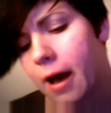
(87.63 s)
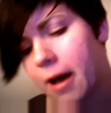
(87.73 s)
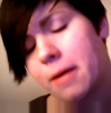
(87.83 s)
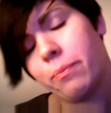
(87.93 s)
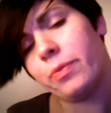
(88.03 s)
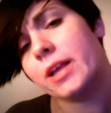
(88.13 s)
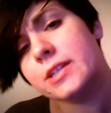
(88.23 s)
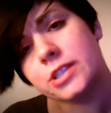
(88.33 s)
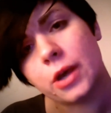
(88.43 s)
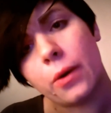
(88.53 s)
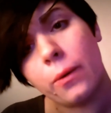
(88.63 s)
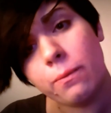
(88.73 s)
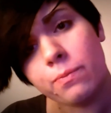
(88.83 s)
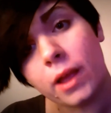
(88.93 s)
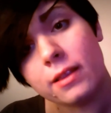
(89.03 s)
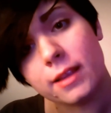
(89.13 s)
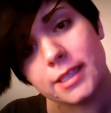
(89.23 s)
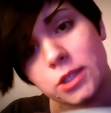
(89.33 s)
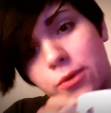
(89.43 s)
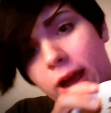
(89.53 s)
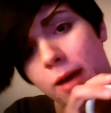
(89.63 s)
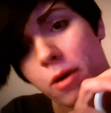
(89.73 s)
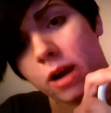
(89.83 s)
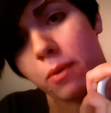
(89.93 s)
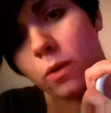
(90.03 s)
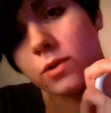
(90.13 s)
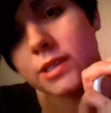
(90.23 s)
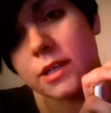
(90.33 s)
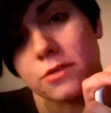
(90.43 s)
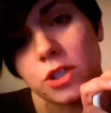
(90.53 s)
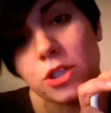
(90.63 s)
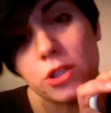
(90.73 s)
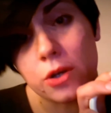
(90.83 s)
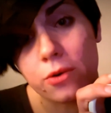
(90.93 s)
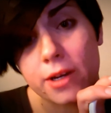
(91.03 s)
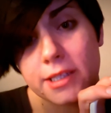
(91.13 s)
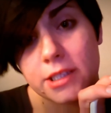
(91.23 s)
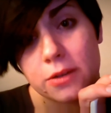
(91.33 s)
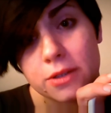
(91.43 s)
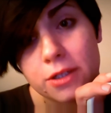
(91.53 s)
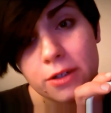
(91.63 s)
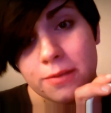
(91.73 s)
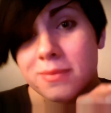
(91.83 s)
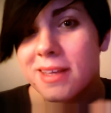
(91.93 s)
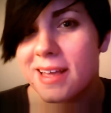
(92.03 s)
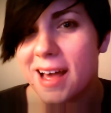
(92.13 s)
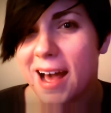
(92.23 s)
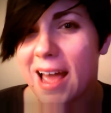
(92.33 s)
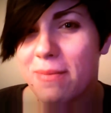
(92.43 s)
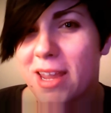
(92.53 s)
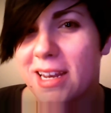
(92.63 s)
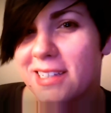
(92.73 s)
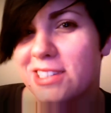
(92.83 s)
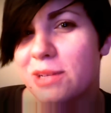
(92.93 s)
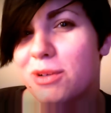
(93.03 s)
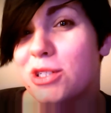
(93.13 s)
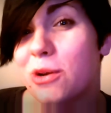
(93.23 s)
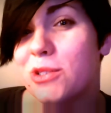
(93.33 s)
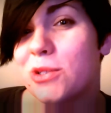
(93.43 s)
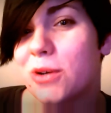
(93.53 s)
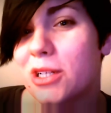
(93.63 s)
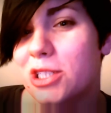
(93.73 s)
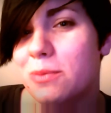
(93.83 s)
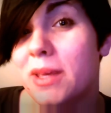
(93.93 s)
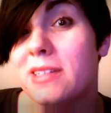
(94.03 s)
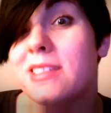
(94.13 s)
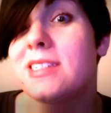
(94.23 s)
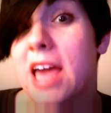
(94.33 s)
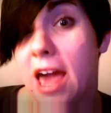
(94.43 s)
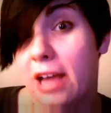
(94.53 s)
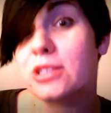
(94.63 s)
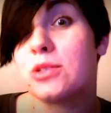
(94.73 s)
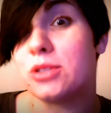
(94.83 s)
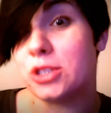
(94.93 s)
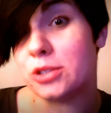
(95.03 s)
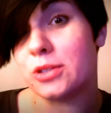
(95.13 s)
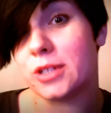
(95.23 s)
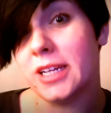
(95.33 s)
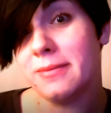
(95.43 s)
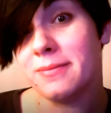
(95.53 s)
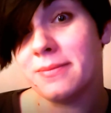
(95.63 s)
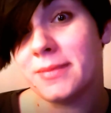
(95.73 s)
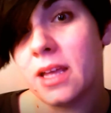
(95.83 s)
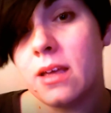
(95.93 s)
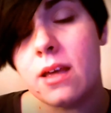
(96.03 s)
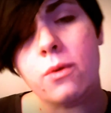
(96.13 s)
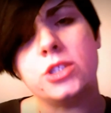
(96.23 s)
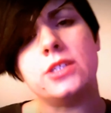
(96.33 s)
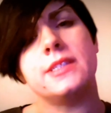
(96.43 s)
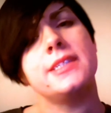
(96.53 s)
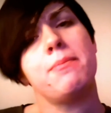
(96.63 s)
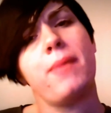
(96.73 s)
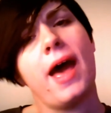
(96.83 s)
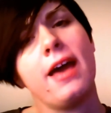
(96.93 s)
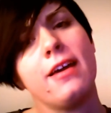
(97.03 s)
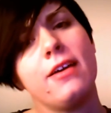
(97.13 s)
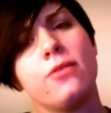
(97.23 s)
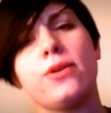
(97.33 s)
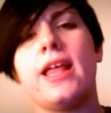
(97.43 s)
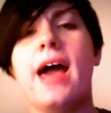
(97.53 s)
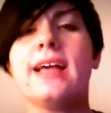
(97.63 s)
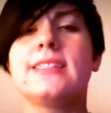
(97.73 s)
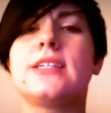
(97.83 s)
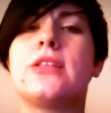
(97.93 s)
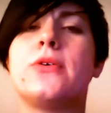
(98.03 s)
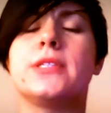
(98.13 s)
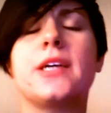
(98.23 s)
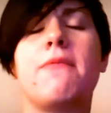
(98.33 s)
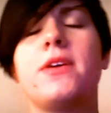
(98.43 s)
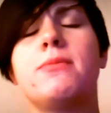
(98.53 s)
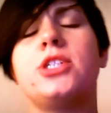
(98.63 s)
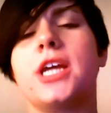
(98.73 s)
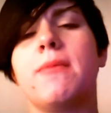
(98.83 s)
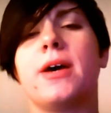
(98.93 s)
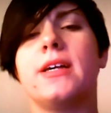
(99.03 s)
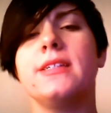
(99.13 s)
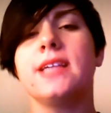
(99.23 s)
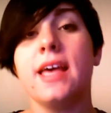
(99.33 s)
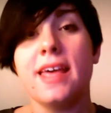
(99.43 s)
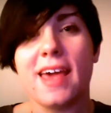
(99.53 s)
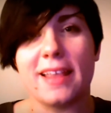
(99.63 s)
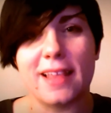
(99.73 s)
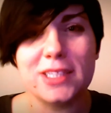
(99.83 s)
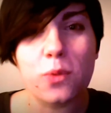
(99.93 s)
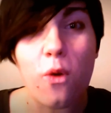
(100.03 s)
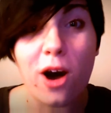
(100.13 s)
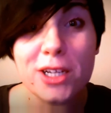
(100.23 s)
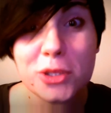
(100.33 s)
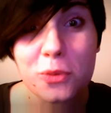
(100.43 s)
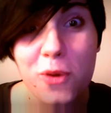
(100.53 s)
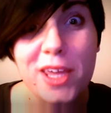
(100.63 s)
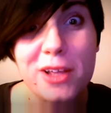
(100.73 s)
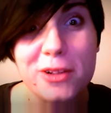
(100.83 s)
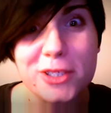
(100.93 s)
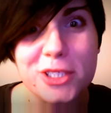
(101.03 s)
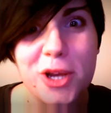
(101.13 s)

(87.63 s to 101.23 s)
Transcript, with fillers: Um, so let's grab our bowls of sugary cereal. I'm eating Cinnamon Toast Crunch because it's extra sugary. I want you to sit back, relax in those comfy pajamas, and let's watch regular